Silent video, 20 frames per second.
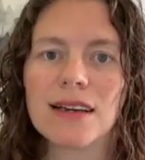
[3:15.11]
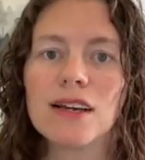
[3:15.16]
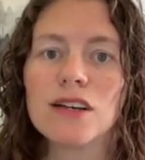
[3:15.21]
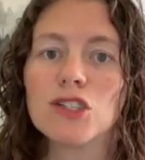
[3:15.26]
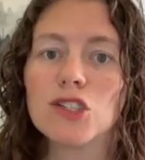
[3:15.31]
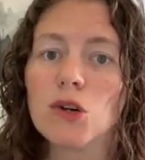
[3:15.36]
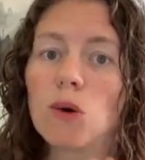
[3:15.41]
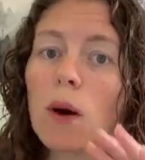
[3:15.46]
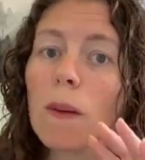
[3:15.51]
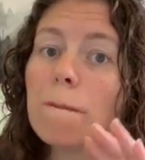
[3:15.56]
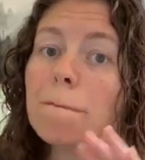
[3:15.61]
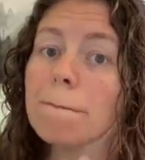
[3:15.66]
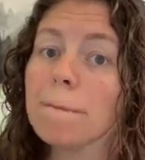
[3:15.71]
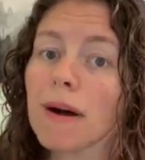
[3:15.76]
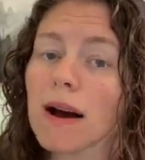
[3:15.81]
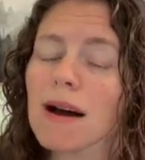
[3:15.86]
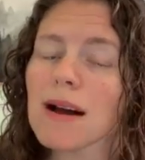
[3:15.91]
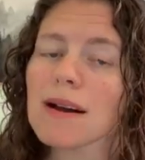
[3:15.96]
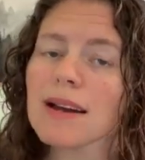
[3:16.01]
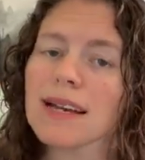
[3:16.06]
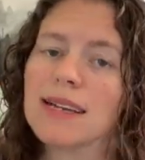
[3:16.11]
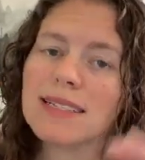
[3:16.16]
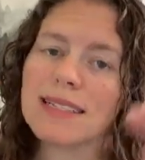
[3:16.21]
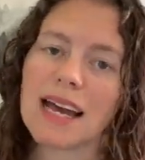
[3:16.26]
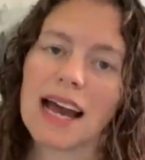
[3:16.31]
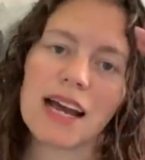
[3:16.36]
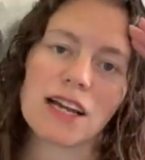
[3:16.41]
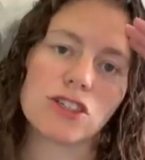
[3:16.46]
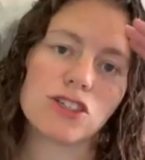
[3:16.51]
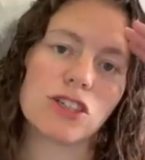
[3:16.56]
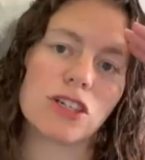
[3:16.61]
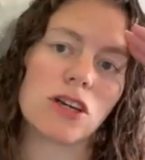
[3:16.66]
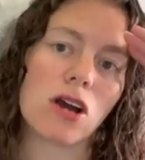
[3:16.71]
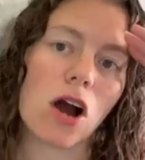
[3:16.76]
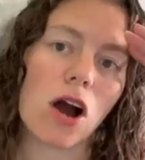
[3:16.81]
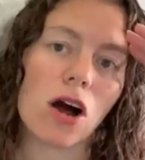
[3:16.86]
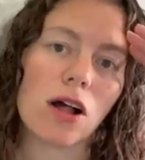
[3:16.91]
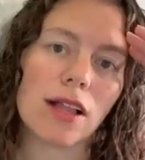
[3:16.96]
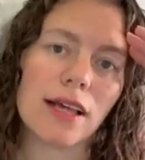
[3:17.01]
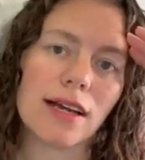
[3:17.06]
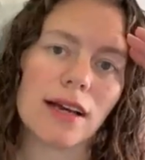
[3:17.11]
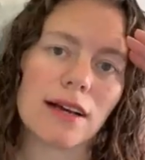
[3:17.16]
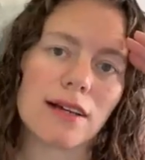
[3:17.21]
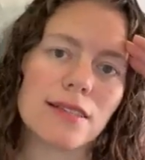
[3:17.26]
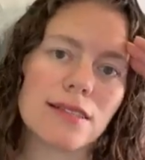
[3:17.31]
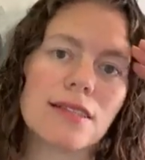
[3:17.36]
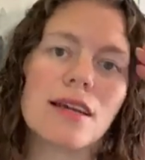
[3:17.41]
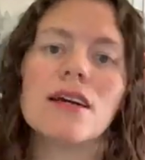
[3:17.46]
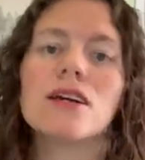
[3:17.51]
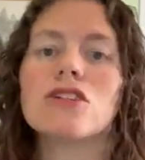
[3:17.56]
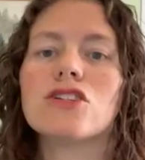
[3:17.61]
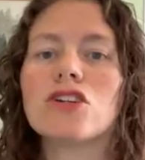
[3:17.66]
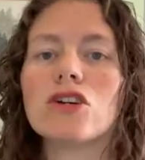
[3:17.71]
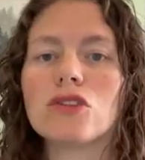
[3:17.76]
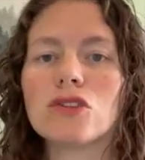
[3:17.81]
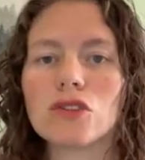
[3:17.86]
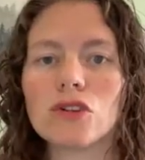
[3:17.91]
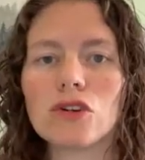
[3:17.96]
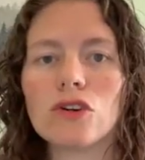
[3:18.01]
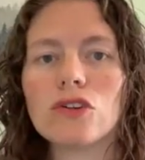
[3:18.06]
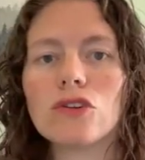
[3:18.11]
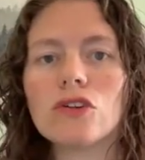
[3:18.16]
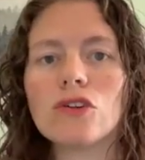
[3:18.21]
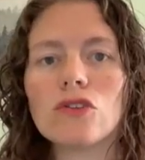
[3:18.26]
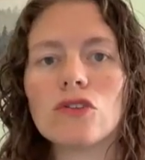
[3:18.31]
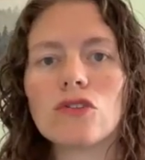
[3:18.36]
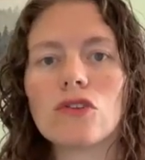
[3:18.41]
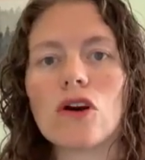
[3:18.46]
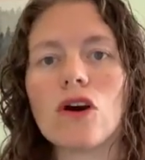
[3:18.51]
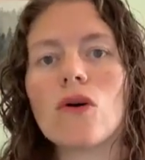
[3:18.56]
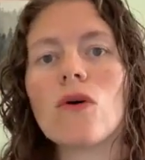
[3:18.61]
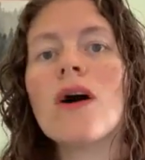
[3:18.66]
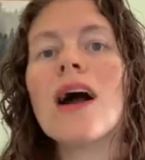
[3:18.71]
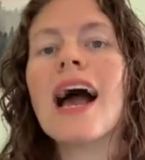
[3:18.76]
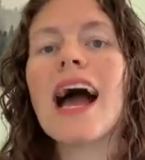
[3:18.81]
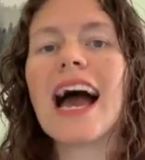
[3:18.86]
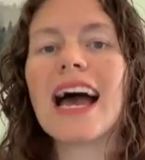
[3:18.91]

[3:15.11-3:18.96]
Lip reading: So a bug is actually calling us to learn, grow,